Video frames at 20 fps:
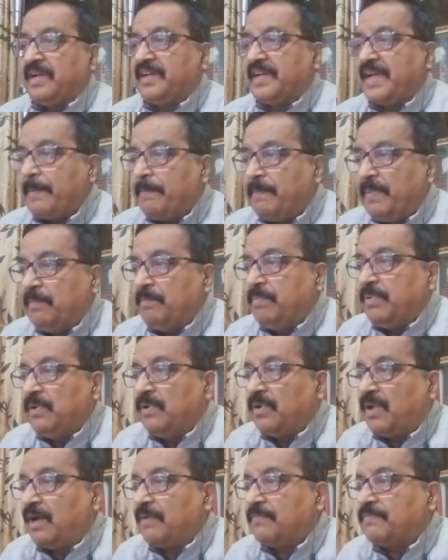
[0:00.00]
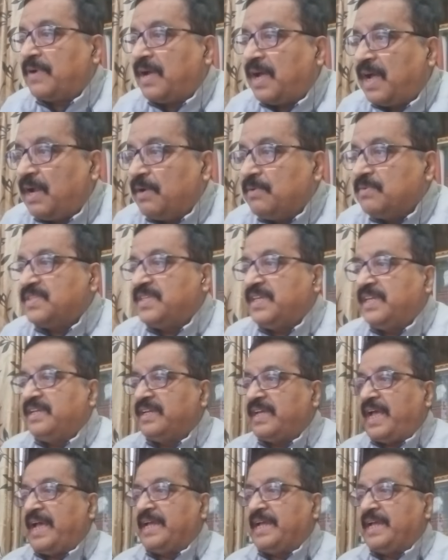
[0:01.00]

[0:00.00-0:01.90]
capable of housing